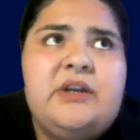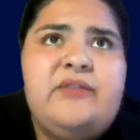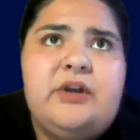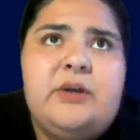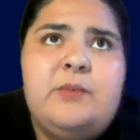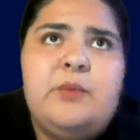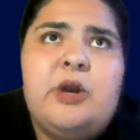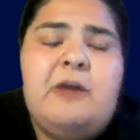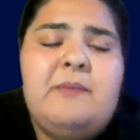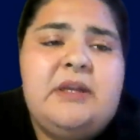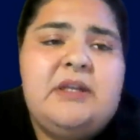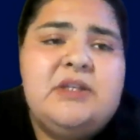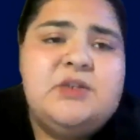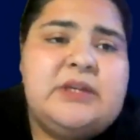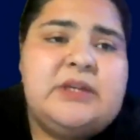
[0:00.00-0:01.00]
very
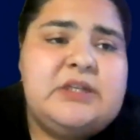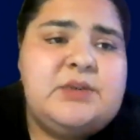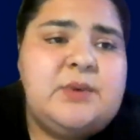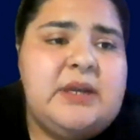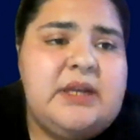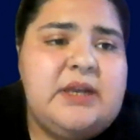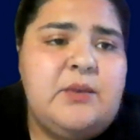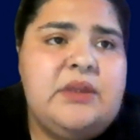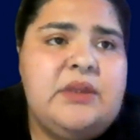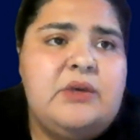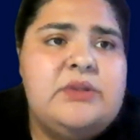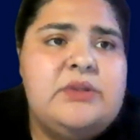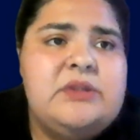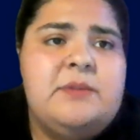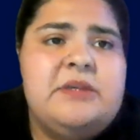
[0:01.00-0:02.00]
prominent in 2020 when there
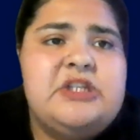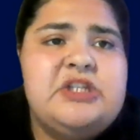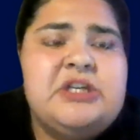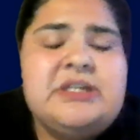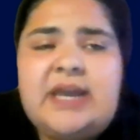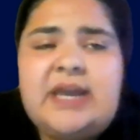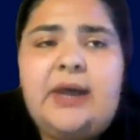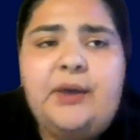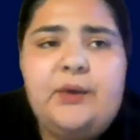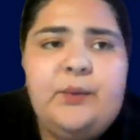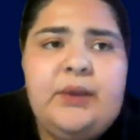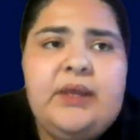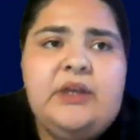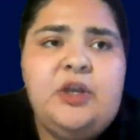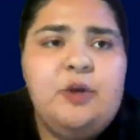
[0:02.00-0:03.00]
was a big shutdown,
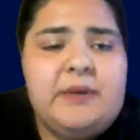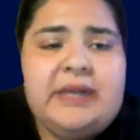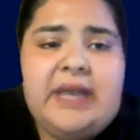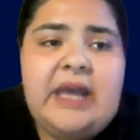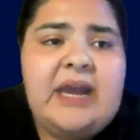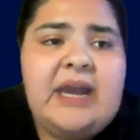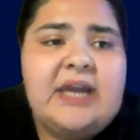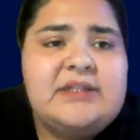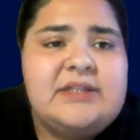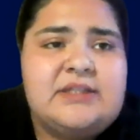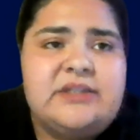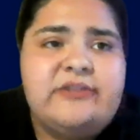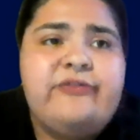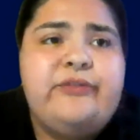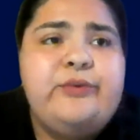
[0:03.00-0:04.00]
when nobody had access
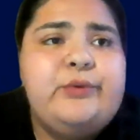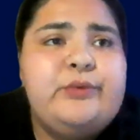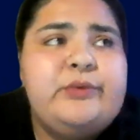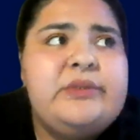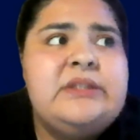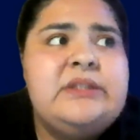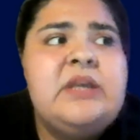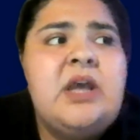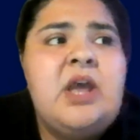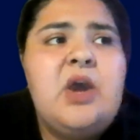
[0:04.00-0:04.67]
to foods